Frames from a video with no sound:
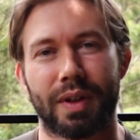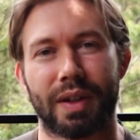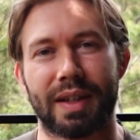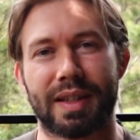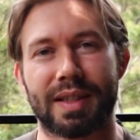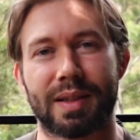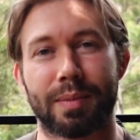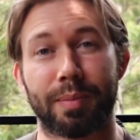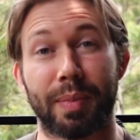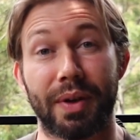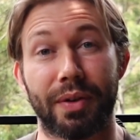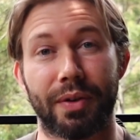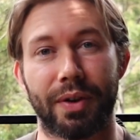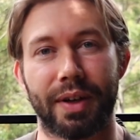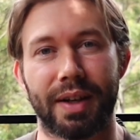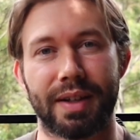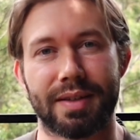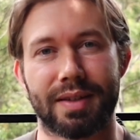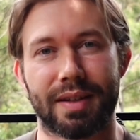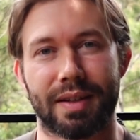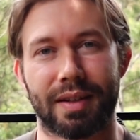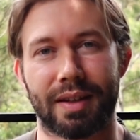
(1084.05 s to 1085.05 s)

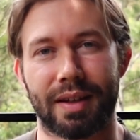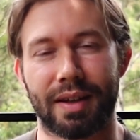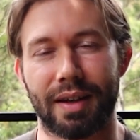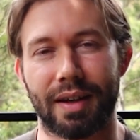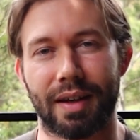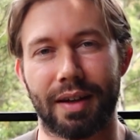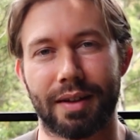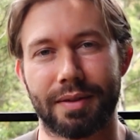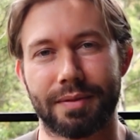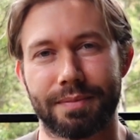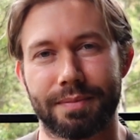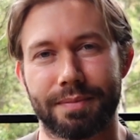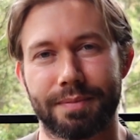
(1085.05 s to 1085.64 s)
experience here